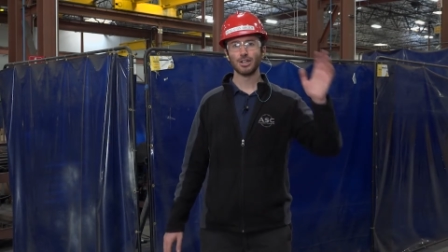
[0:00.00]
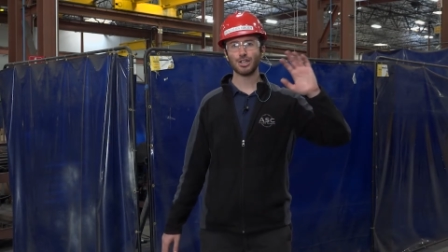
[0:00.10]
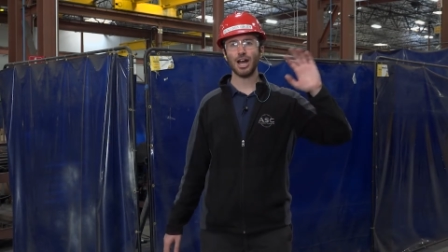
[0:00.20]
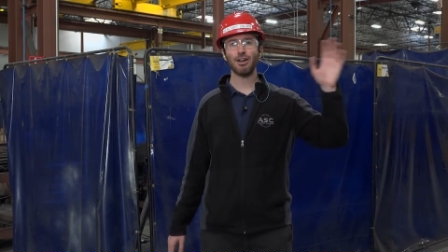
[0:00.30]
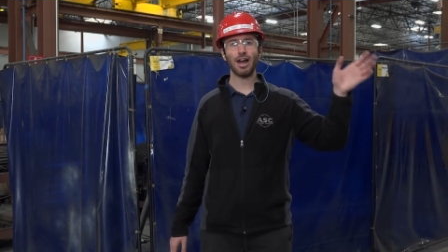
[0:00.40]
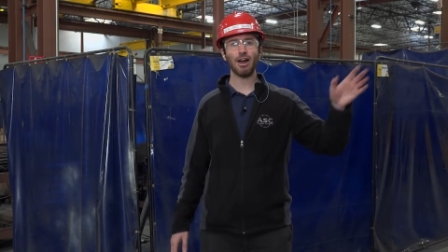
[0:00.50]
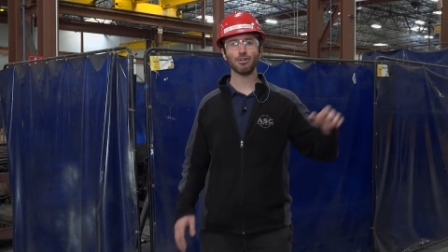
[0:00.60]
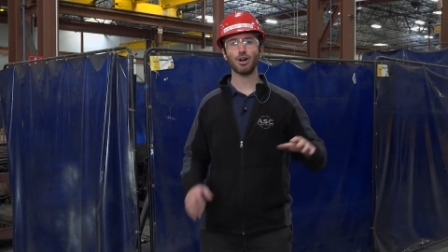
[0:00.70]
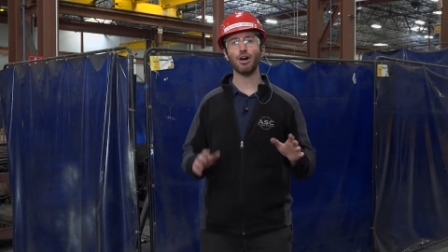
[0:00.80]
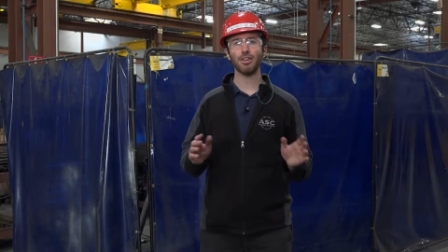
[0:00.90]
Shout out,
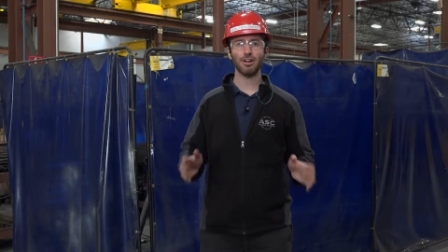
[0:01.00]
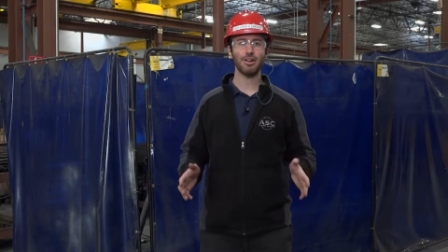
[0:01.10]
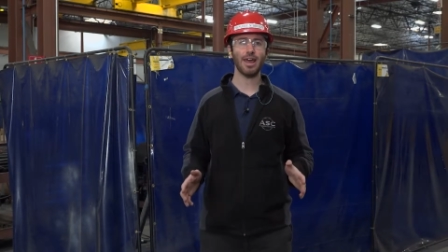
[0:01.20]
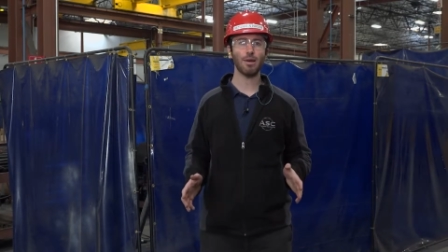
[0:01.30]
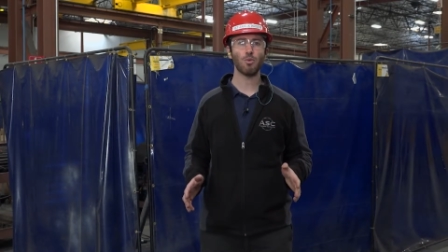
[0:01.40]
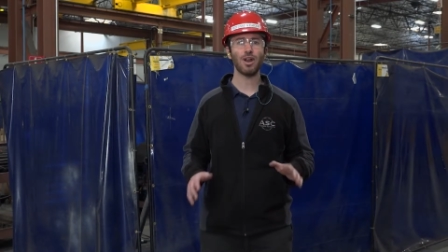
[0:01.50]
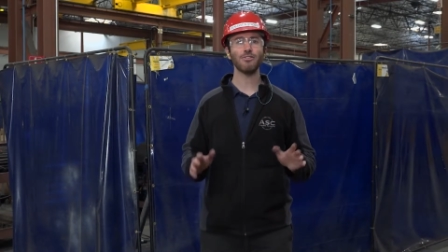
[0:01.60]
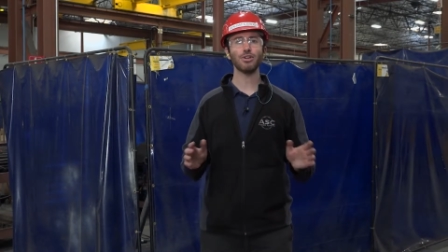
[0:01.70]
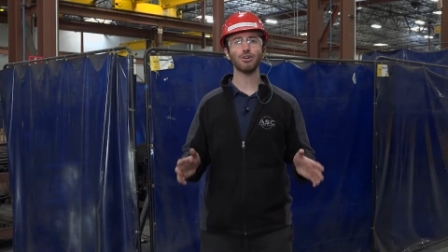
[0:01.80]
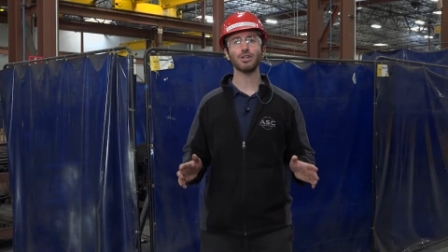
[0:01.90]
call their name,
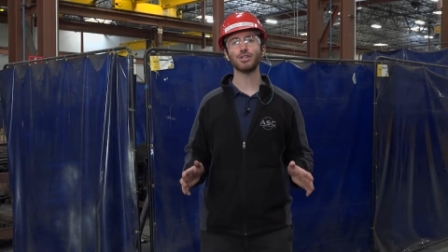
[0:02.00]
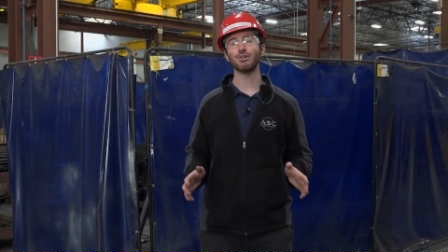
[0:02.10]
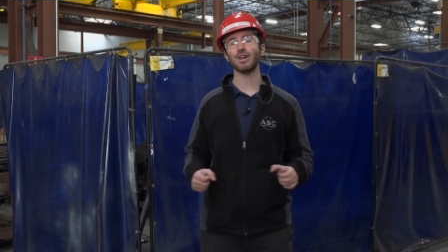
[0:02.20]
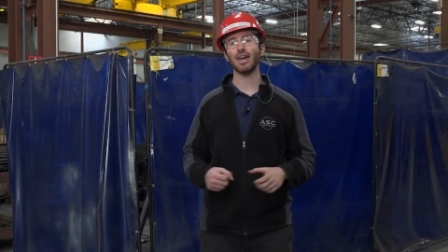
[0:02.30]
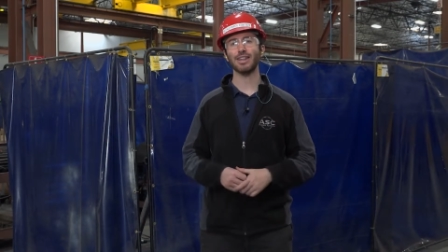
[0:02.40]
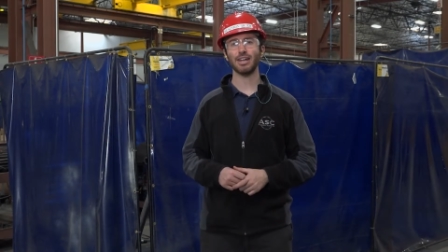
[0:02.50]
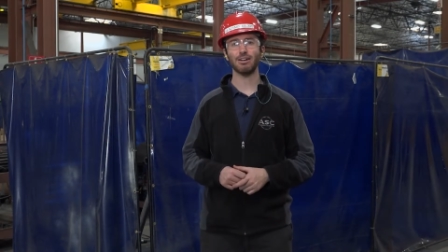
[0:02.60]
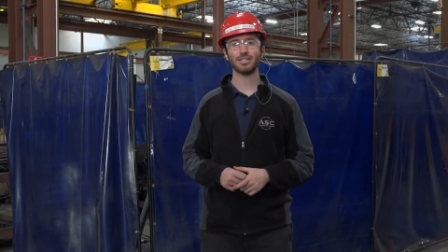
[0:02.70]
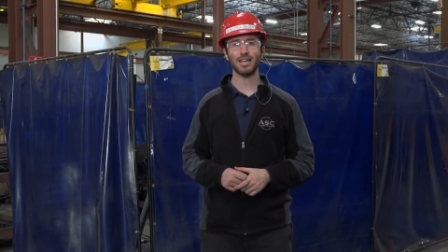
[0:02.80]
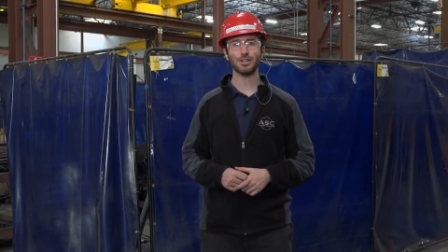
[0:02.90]
whatever you can do to get their
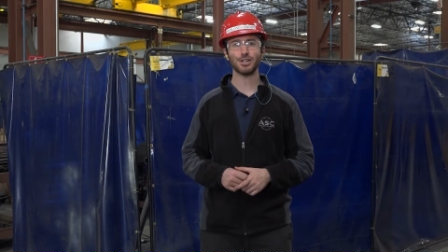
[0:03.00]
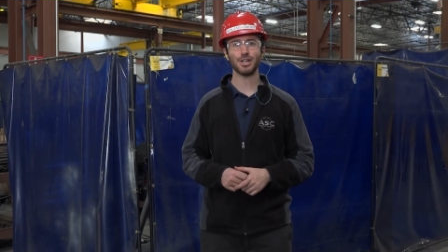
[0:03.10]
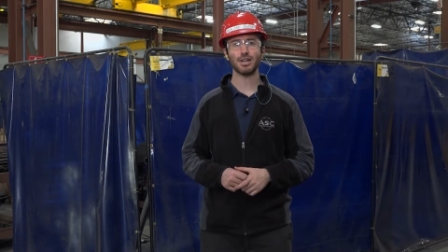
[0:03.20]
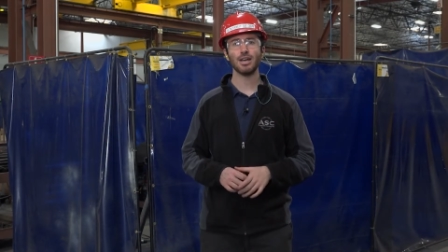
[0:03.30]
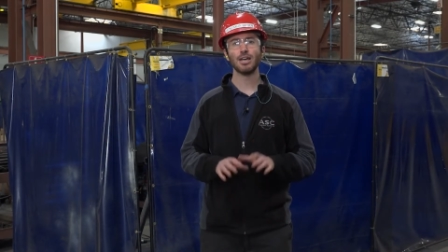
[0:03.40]
attention,